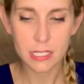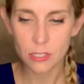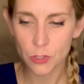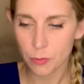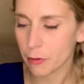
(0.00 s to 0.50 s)

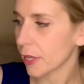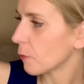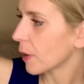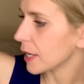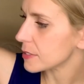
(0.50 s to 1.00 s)
it's super
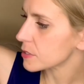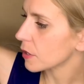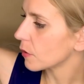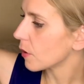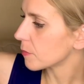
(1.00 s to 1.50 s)
lightweight,
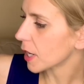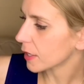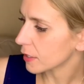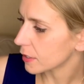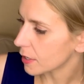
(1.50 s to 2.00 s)
so I'm
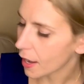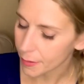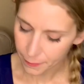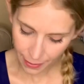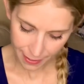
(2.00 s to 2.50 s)
not gonna
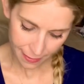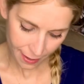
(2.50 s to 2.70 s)
not buy